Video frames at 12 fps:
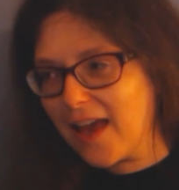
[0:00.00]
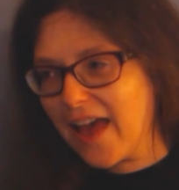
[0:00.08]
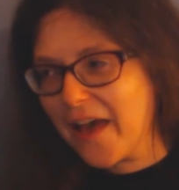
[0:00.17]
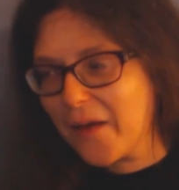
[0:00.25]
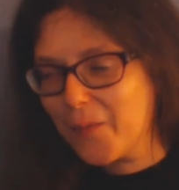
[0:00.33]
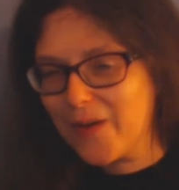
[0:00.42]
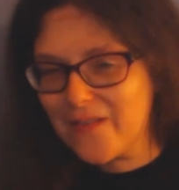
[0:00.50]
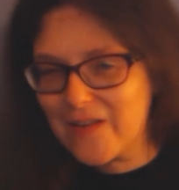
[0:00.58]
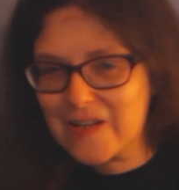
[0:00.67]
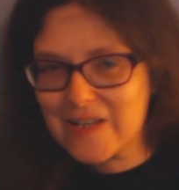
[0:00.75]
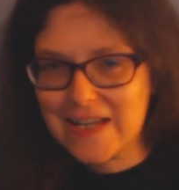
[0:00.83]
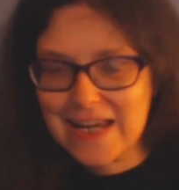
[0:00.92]
yeah,
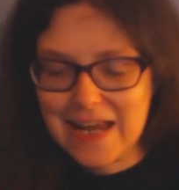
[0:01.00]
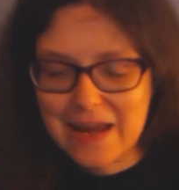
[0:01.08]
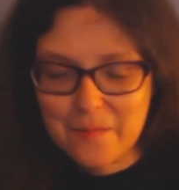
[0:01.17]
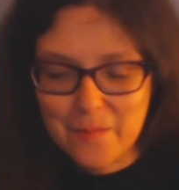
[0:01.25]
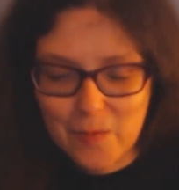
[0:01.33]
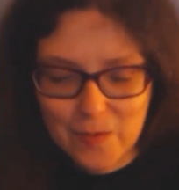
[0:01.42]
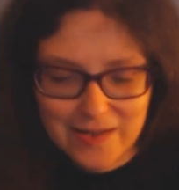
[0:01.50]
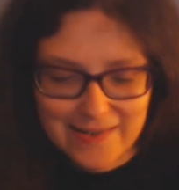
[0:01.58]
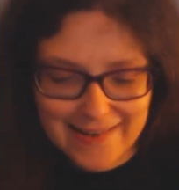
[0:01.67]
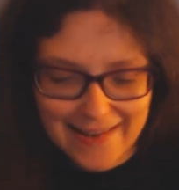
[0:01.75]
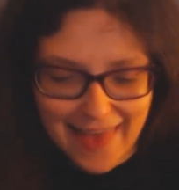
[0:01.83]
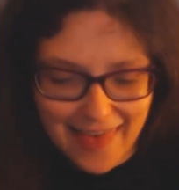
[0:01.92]
we're a team,
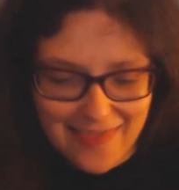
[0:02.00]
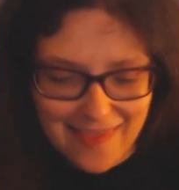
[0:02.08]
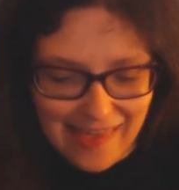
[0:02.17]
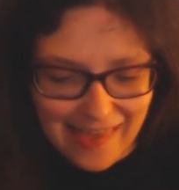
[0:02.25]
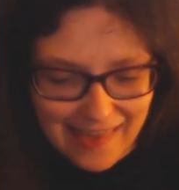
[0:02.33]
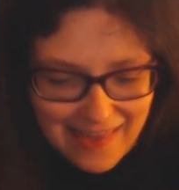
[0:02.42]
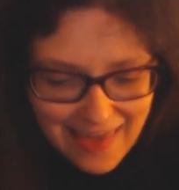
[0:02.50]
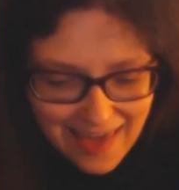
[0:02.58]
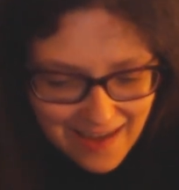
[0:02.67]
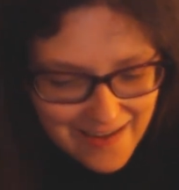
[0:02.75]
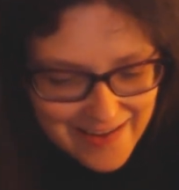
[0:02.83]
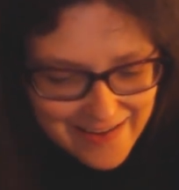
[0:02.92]
we're together.
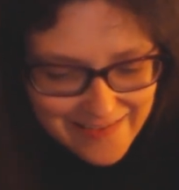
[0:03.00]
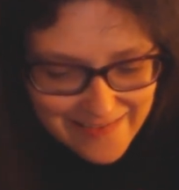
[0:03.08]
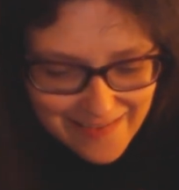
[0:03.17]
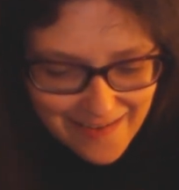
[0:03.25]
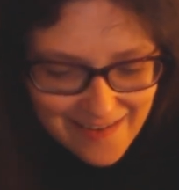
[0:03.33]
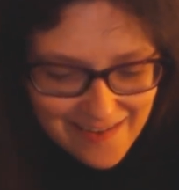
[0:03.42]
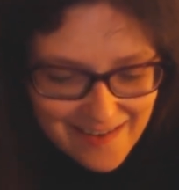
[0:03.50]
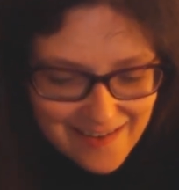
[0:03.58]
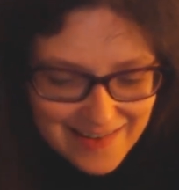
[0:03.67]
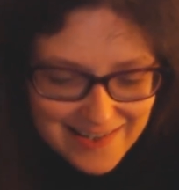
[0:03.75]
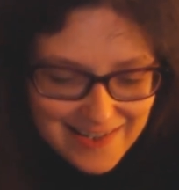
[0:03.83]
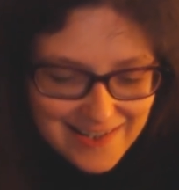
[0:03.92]

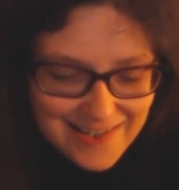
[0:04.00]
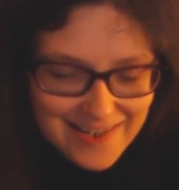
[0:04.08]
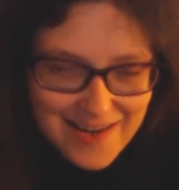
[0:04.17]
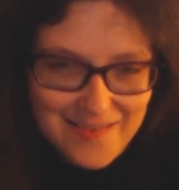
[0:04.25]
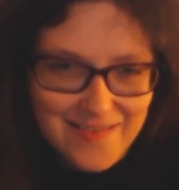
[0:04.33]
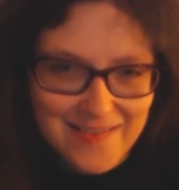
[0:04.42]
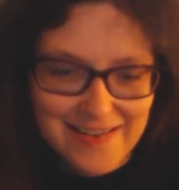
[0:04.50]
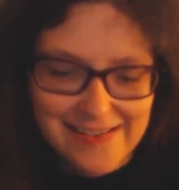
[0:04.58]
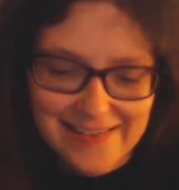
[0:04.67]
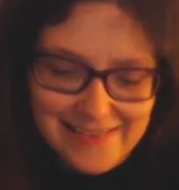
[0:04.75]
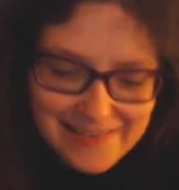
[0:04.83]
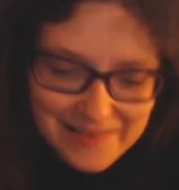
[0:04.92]
She's so
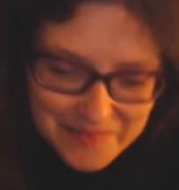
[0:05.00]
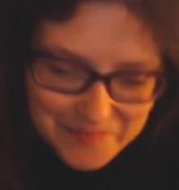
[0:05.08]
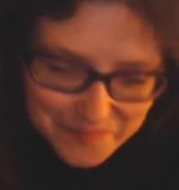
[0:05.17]
good.